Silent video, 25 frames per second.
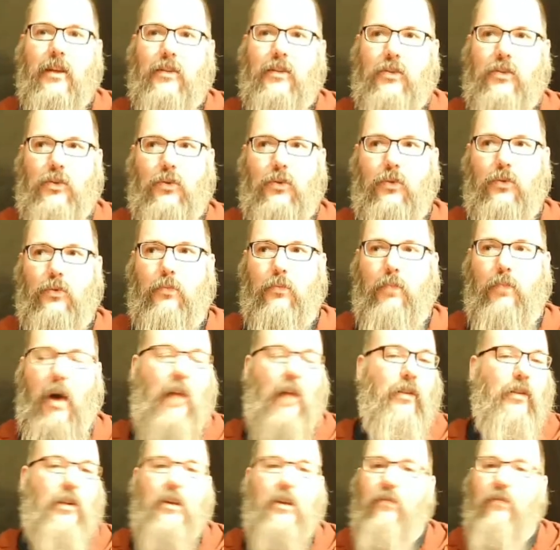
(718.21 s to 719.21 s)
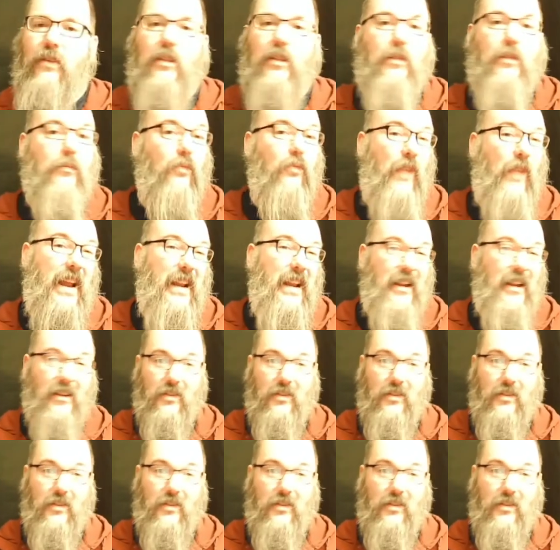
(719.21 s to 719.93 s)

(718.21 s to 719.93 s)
to bother giving them ratings,